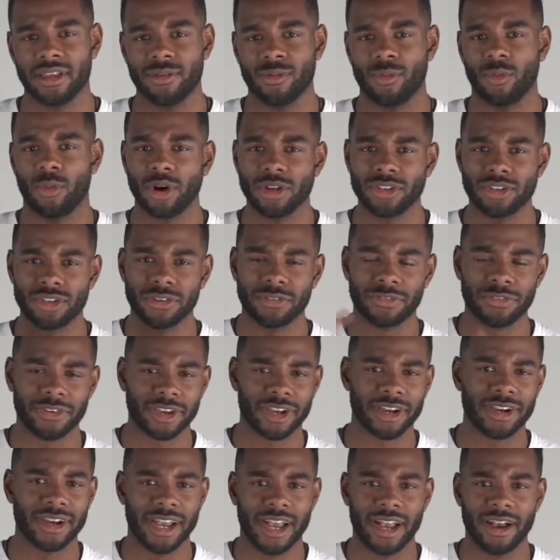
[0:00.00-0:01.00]
Once you
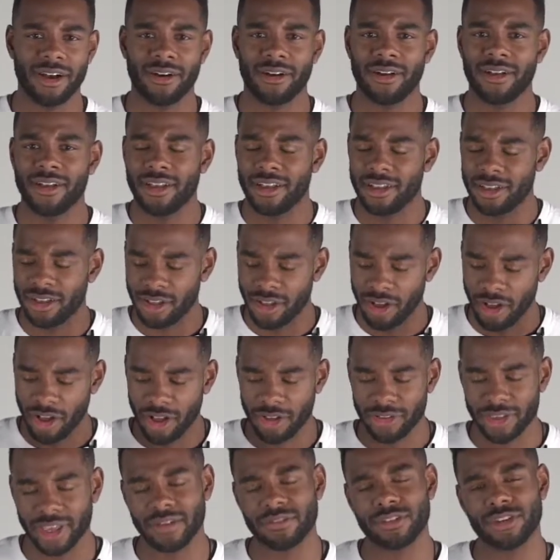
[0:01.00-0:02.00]
figure out
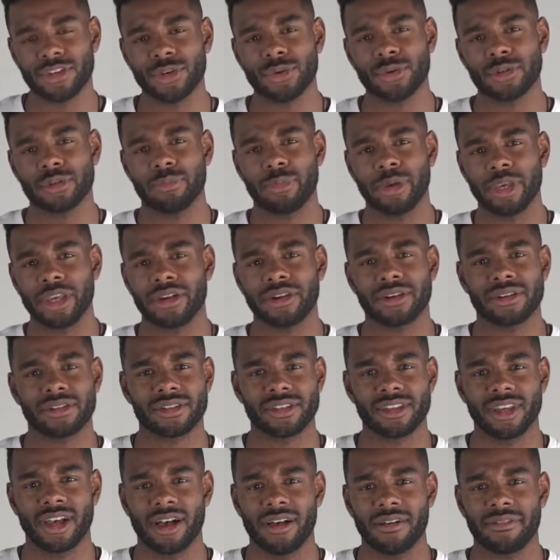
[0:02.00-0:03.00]
all you have to do is beat
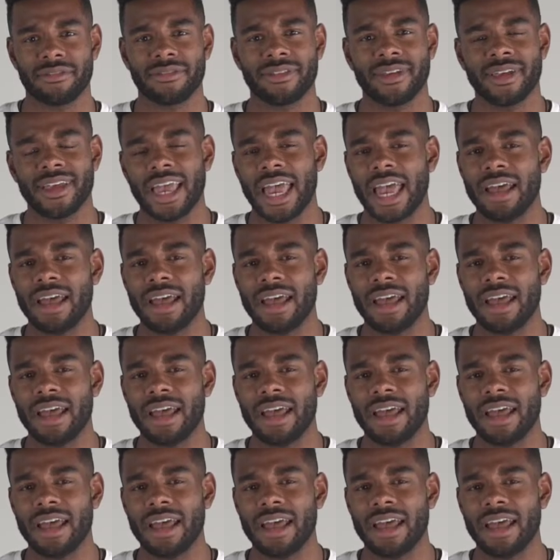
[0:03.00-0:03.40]
yourself,